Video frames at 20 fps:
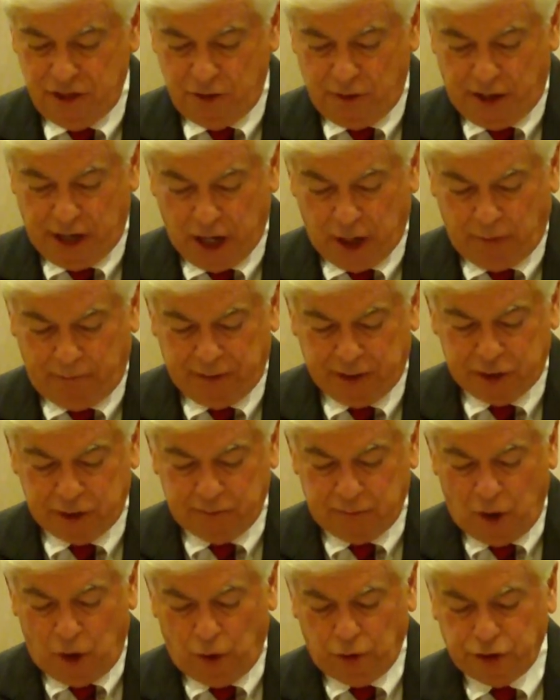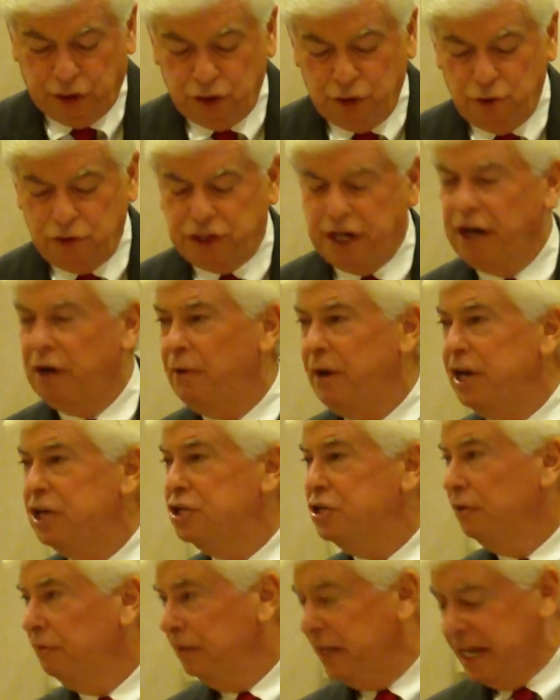You are helping to mold a new
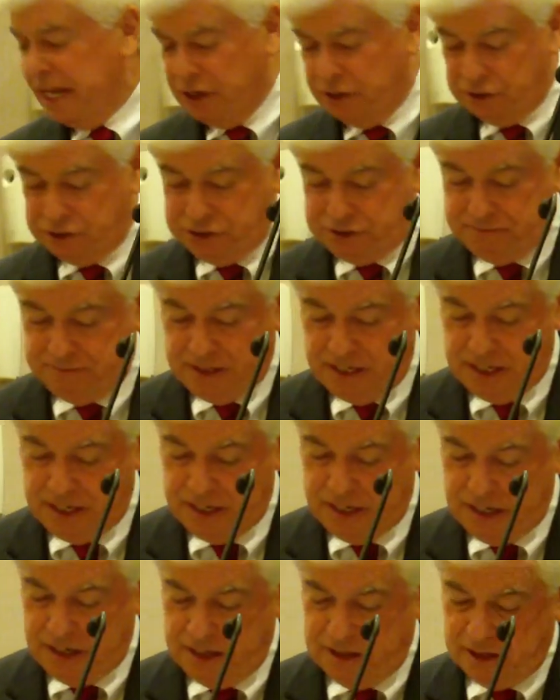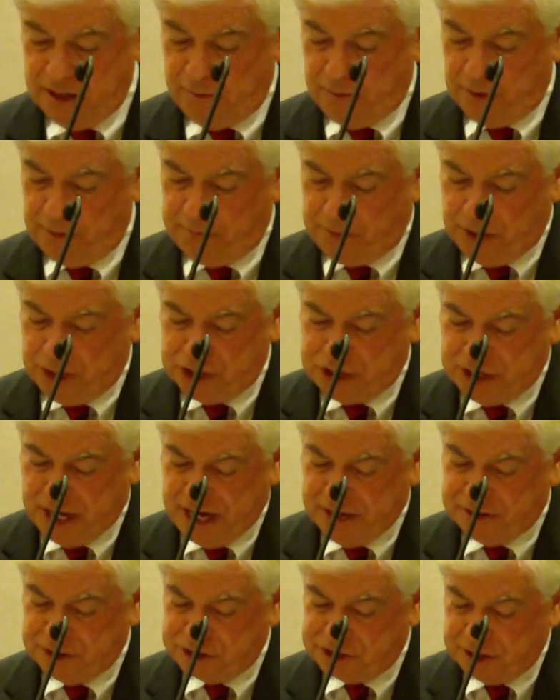generation of leaders that will
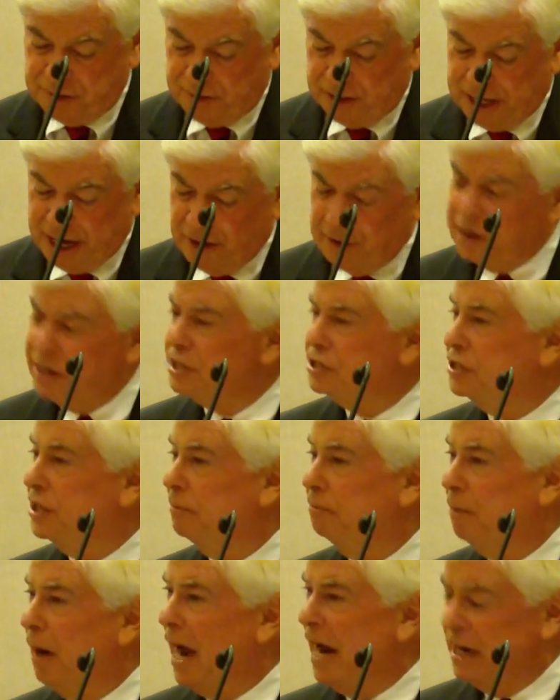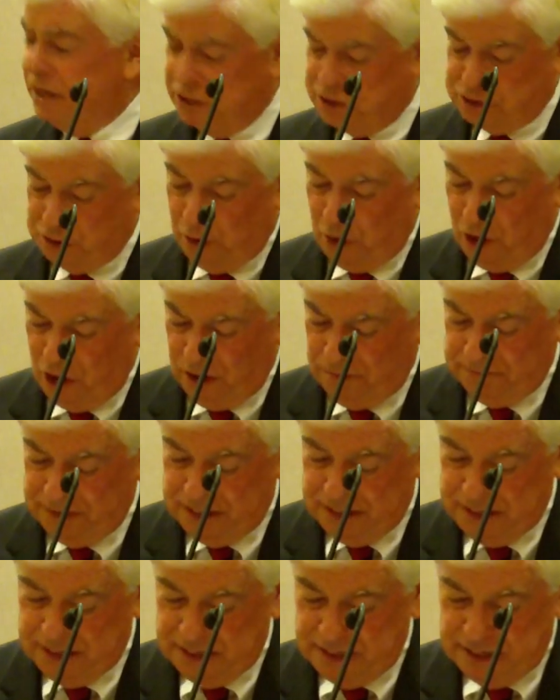appreciate the similarities that bind us
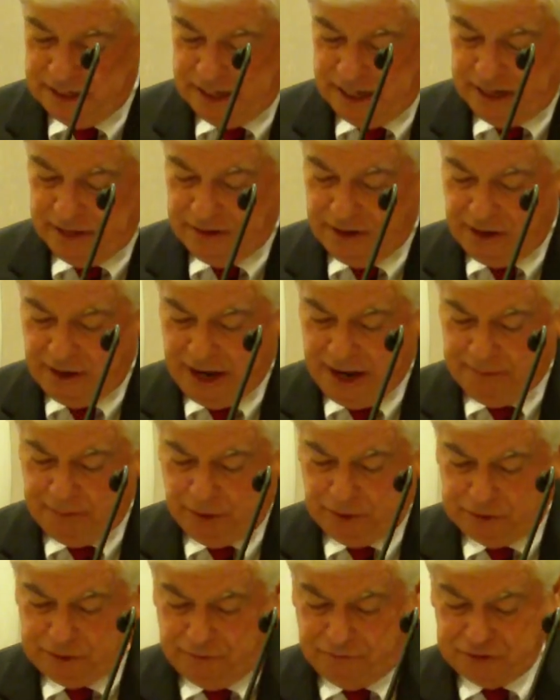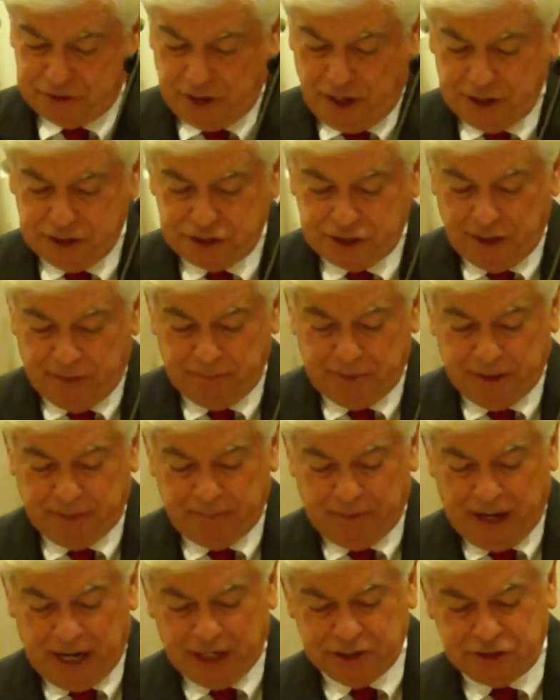all and that are able to start
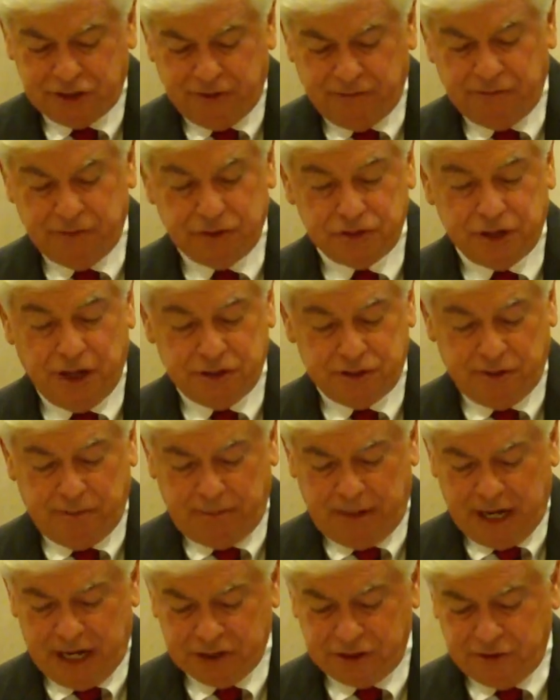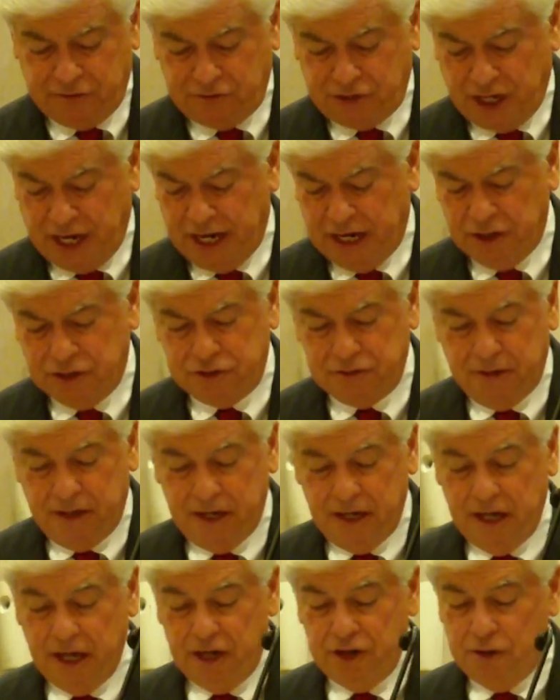something positive, start some positive change
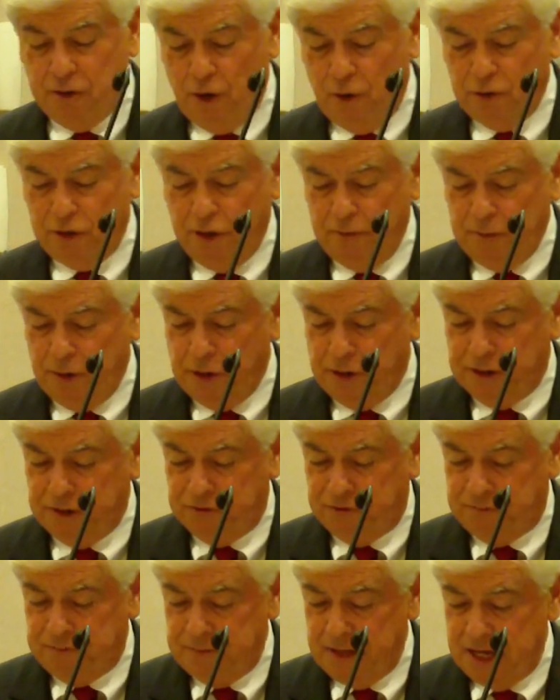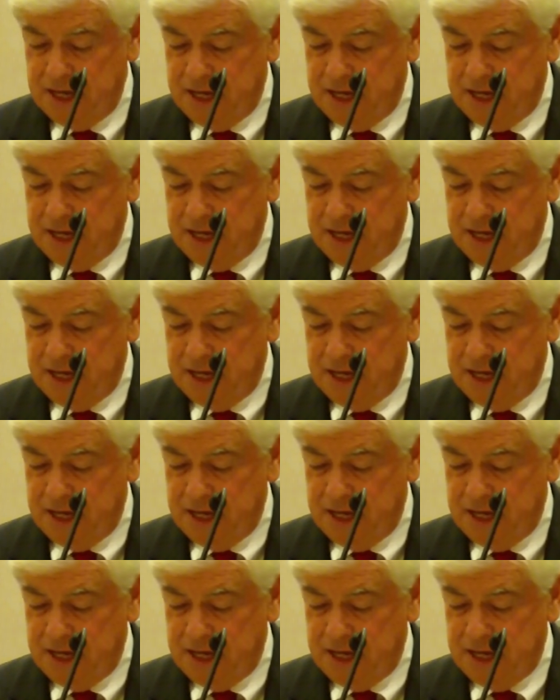in your own communities.